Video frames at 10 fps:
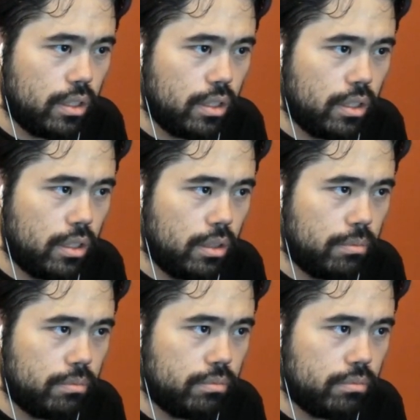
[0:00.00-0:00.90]

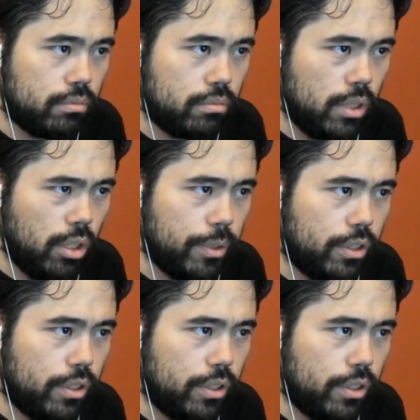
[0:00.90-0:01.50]
Um, think I'll play